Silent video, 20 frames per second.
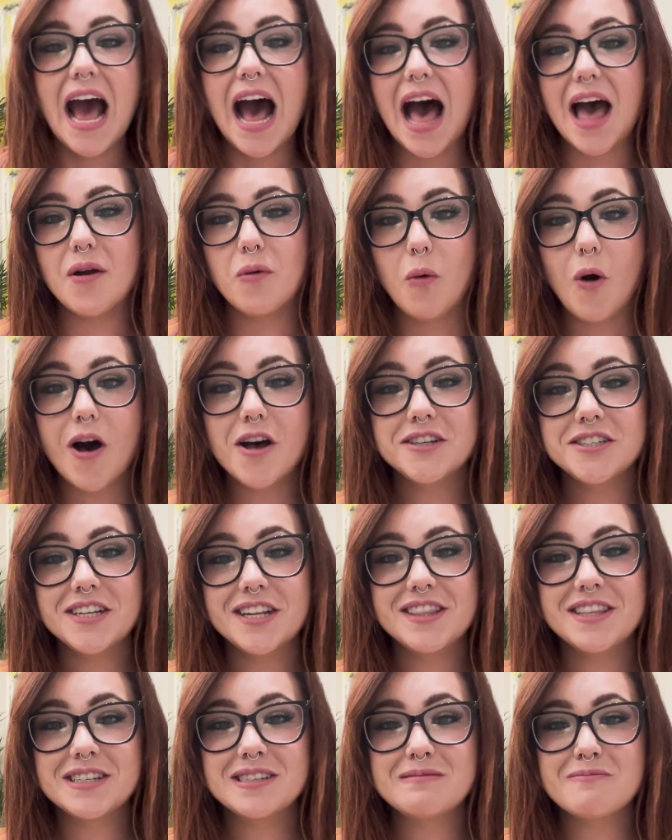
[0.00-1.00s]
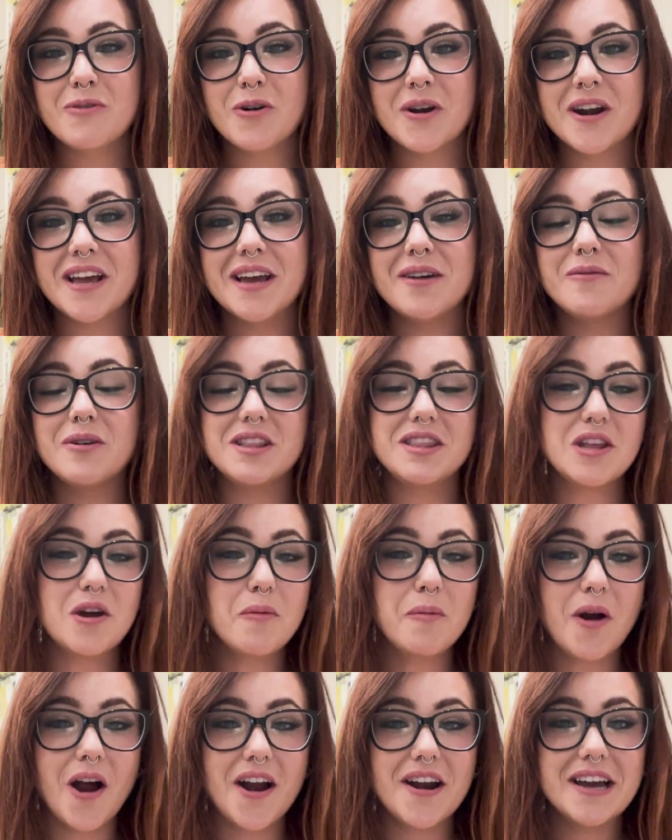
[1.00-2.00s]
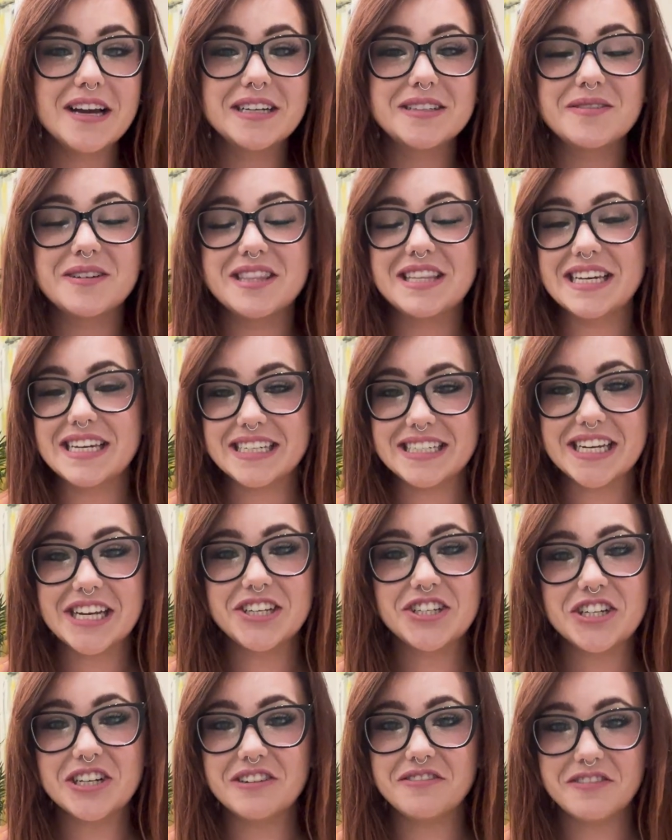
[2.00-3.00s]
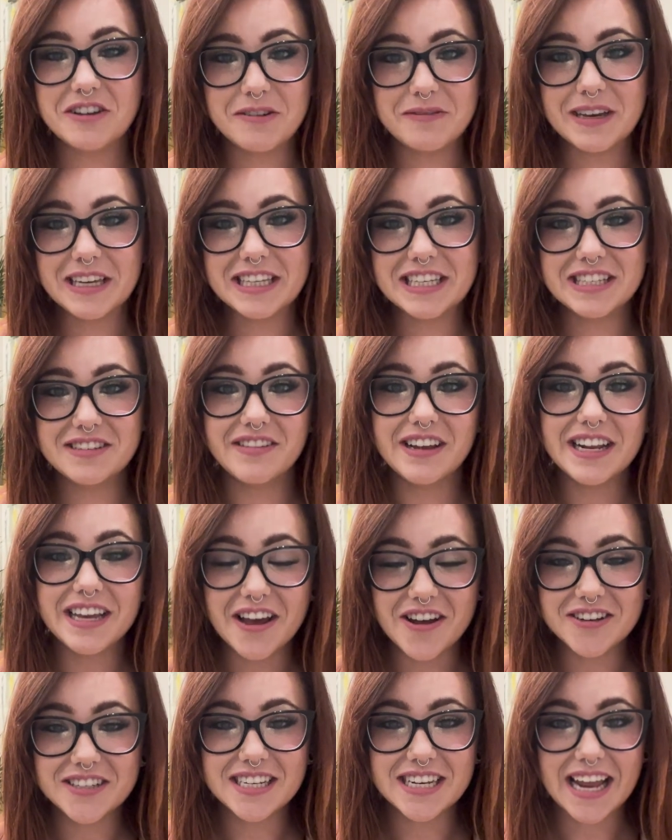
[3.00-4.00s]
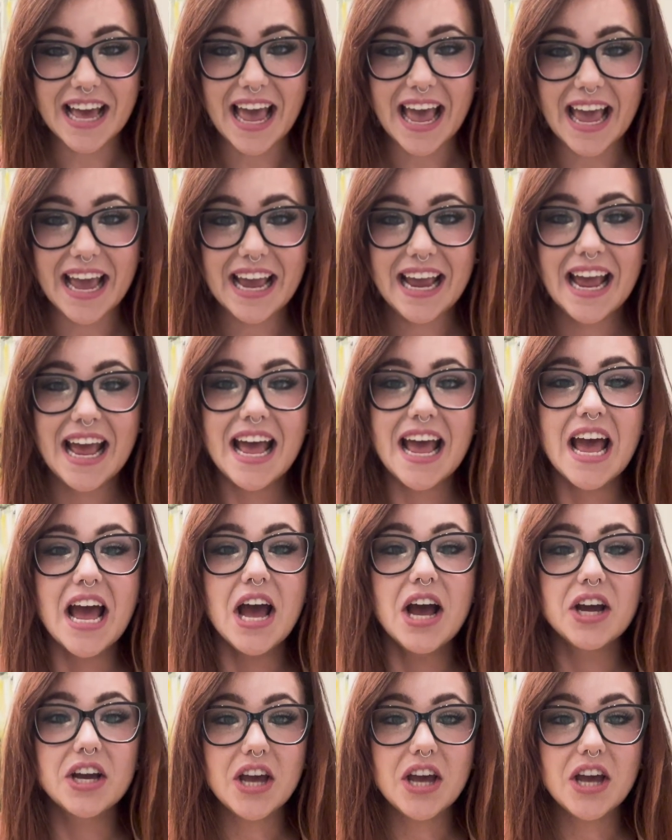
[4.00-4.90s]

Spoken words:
I washed it this morning with no product with the intention of filming this video today.